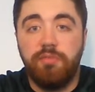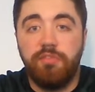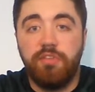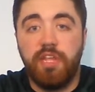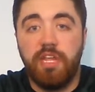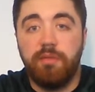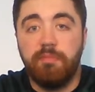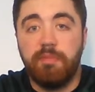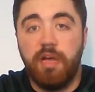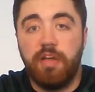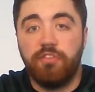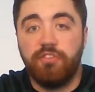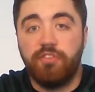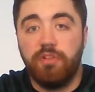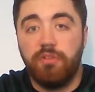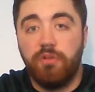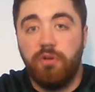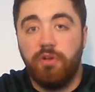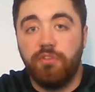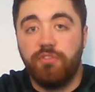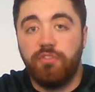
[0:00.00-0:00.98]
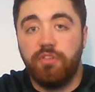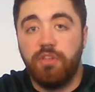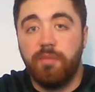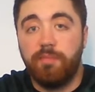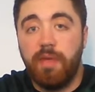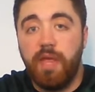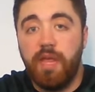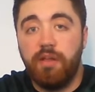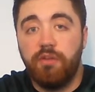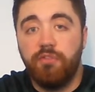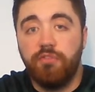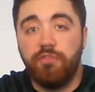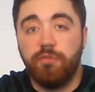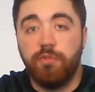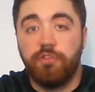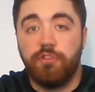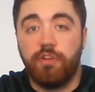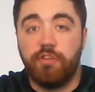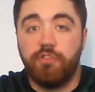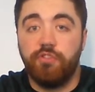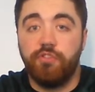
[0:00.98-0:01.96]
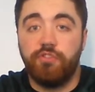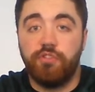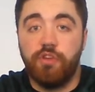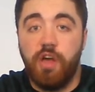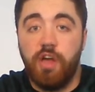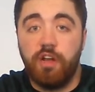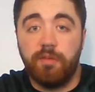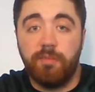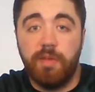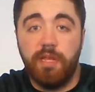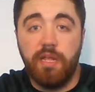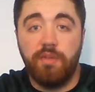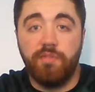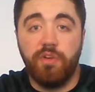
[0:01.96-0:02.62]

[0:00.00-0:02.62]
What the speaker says: Team actually lost to the Bengals, which actually shocked me.